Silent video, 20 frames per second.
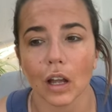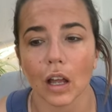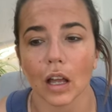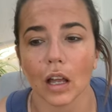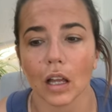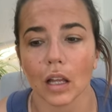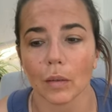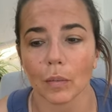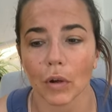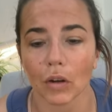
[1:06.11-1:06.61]

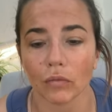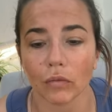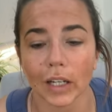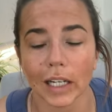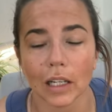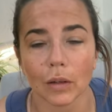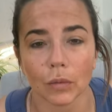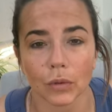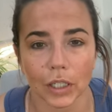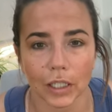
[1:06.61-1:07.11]
I
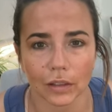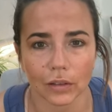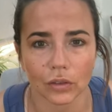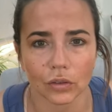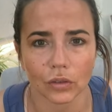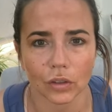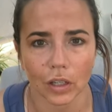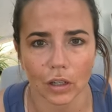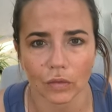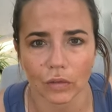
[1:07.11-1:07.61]
really wanted to
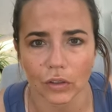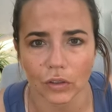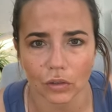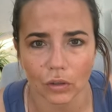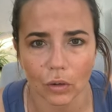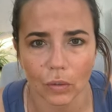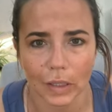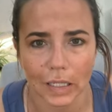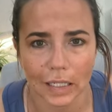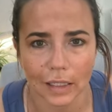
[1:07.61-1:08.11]
do it for
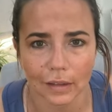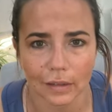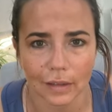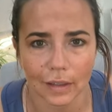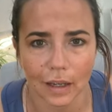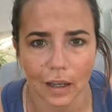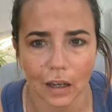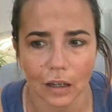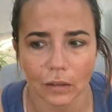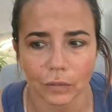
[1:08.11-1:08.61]
school in
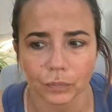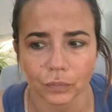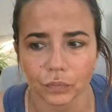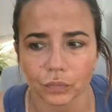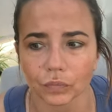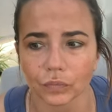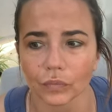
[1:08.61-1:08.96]
India.